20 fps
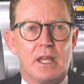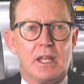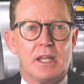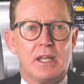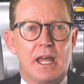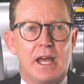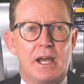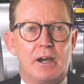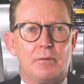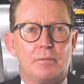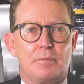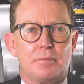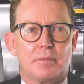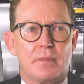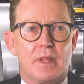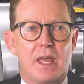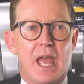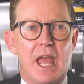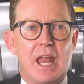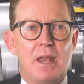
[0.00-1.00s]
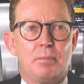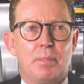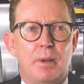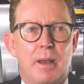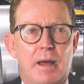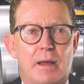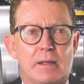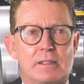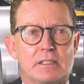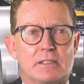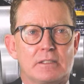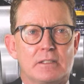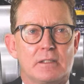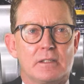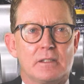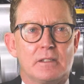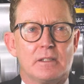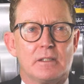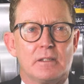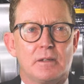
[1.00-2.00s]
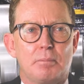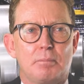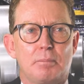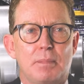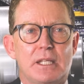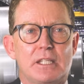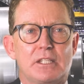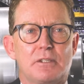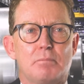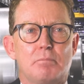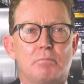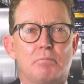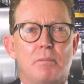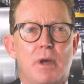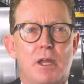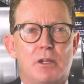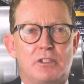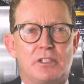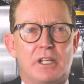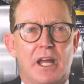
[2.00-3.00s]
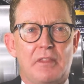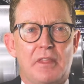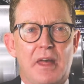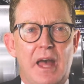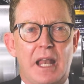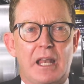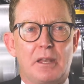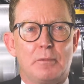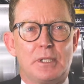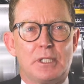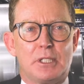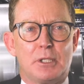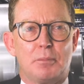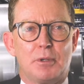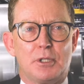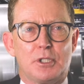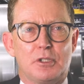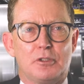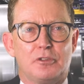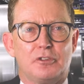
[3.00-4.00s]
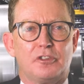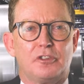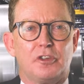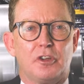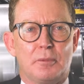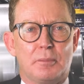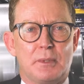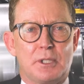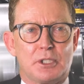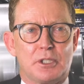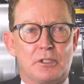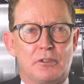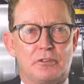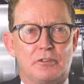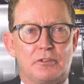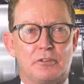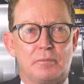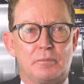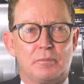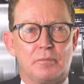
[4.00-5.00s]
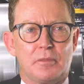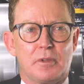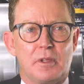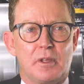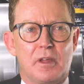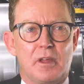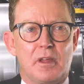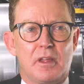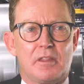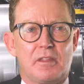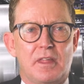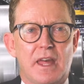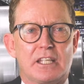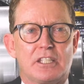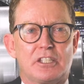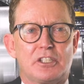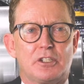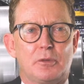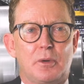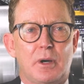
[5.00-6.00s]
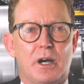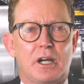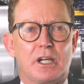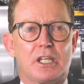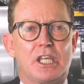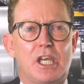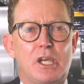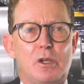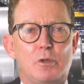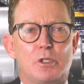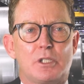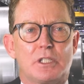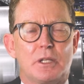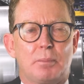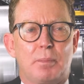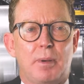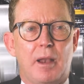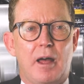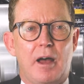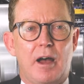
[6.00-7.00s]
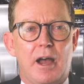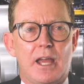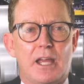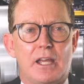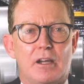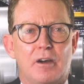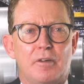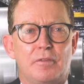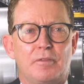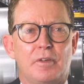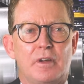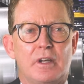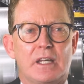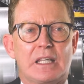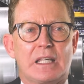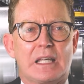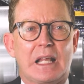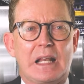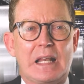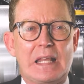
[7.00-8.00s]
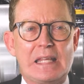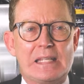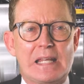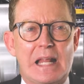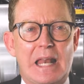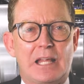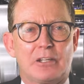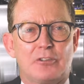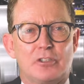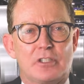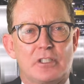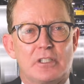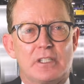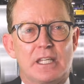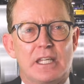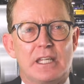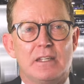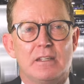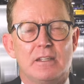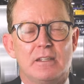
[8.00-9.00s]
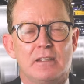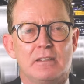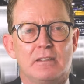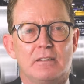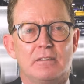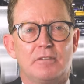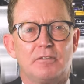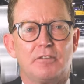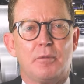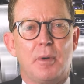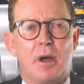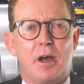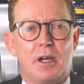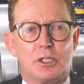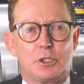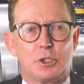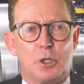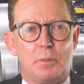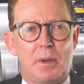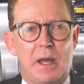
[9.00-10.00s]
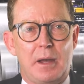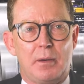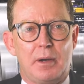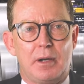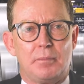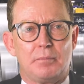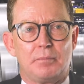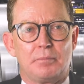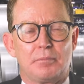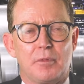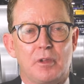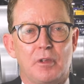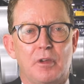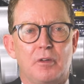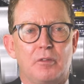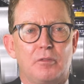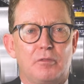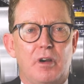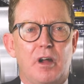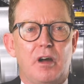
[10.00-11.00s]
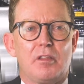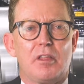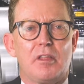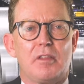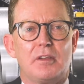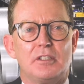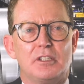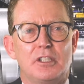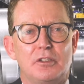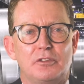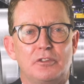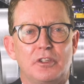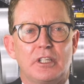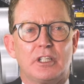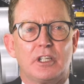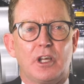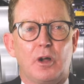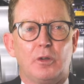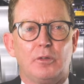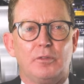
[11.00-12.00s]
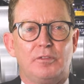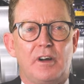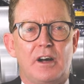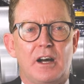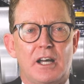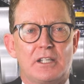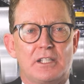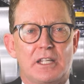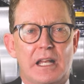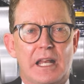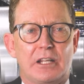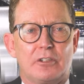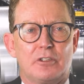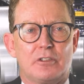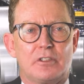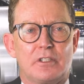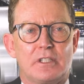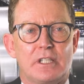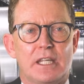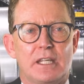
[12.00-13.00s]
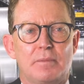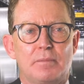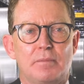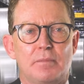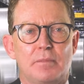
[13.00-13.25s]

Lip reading: Now, N+ beats most other aluminium producers on emissions, thanks to our huge supply of clean electricity from hydropower, rather than using coal-fired electricity.